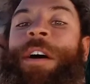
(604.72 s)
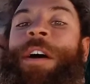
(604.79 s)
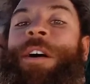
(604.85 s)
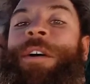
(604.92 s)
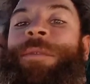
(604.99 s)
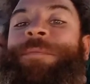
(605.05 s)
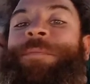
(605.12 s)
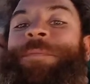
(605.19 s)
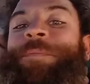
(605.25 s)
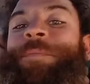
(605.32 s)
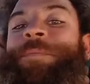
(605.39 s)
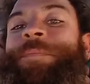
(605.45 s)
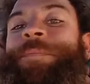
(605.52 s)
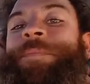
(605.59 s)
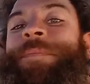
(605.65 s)

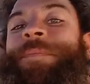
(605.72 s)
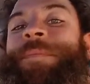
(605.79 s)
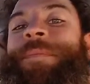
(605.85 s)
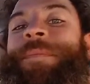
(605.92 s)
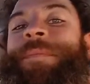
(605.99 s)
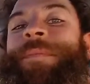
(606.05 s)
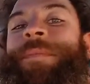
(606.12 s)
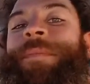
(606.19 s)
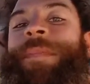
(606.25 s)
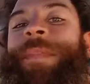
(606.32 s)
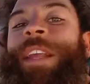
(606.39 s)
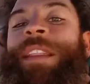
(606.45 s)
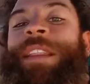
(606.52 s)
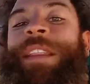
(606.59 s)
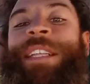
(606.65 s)
Um,
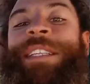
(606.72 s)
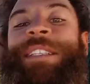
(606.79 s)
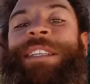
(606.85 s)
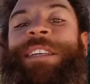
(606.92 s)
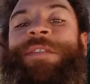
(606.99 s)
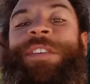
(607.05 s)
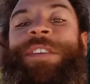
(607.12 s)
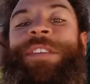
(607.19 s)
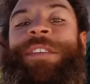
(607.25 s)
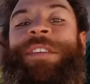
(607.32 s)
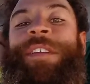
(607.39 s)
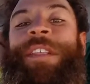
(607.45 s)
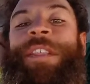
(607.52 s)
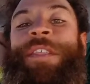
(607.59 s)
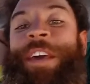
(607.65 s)
let's leave it
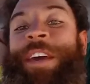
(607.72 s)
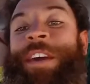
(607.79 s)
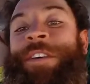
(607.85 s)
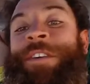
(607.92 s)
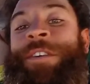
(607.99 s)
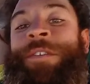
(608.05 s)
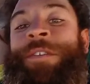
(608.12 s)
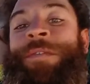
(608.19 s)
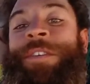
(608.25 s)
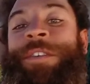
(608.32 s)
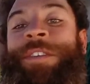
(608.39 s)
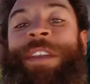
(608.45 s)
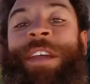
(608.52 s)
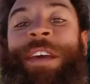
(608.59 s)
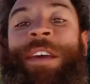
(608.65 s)
there
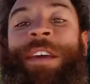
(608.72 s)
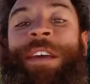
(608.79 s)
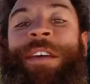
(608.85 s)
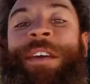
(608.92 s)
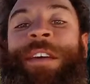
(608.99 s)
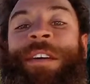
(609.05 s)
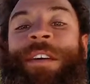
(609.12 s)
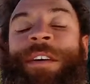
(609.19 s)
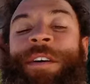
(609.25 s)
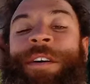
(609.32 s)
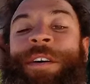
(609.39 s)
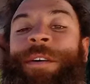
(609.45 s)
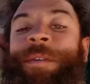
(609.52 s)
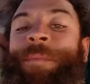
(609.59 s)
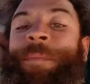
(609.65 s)
for today.
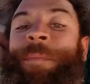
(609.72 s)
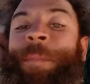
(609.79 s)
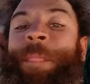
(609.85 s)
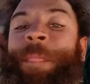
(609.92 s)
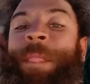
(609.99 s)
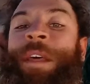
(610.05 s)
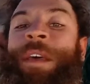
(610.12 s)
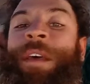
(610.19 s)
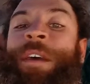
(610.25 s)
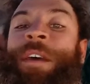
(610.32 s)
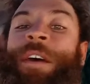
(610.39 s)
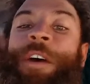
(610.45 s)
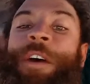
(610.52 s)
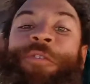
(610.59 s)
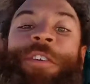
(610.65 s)

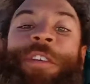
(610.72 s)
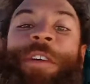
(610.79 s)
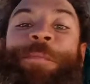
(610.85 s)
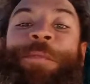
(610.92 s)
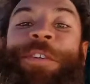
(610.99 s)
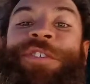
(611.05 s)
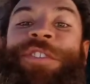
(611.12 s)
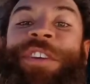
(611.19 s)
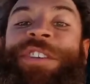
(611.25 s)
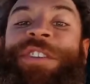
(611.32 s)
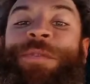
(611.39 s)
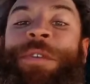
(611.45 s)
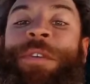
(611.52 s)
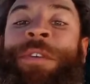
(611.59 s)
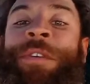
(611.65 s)
I really
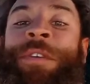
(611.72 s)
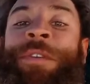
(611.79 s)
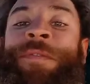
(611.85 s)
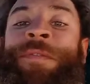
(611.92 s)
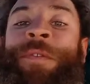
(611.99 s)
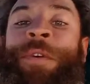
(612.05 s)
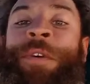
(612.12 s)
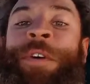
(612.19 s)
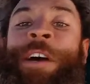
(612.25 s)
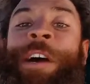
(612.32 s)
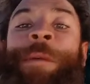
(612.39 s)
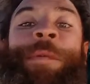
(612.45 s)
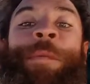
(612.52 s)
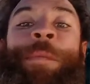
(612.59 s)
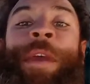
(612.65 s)
appreciate you all
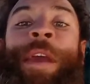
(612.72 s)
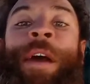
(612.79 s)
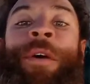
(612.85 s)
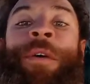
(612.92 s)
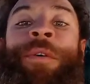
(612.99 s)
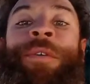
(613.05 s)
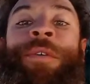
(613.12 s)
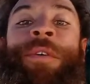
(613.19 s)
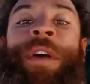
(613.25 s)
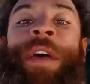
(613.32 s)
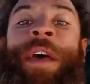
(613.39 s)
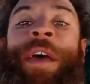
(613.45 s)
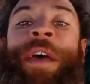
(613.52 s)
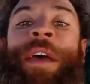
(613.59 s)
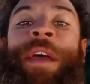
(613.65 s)
for helping me out
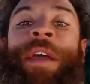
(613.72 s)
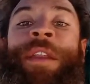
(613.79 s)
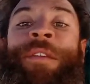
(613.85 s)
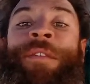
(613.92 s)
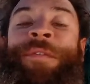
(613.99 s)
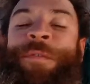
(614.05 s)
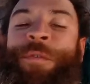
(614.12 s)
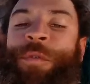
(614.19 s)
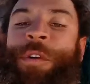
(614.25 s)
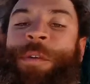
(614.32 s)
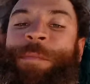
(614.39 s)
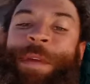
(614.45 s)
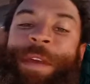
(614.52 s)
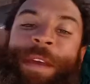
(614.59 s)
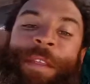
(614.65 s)
and
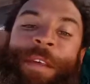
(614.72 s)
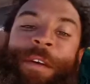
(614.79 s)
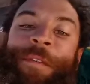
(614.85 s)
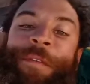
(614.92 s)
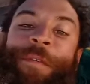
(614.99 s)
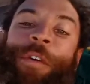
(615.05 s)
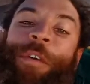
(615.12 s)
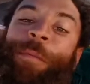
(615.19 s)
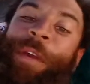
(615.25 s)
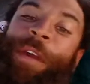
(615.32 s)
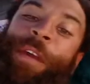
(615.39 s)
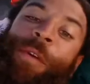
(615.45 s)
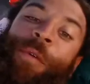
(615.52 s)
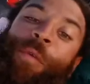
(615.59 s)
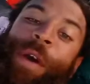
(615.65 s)
for being there for
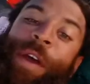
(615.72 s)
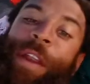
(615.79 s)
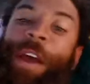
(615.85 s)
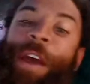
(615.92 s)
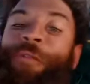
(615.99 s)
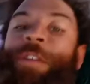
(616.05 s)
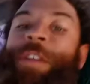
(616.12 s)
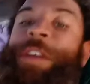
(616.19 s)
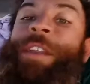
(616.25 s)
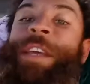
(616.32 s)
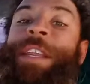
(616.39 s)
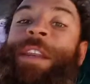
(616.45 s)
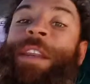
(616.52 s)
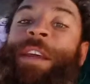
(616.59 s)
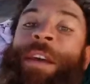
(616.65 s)
me when I really
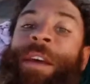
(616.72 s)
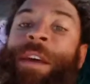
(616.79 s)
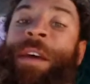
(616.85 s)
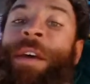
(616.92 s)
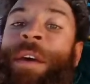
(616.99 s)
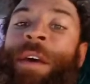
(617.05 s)
needed it.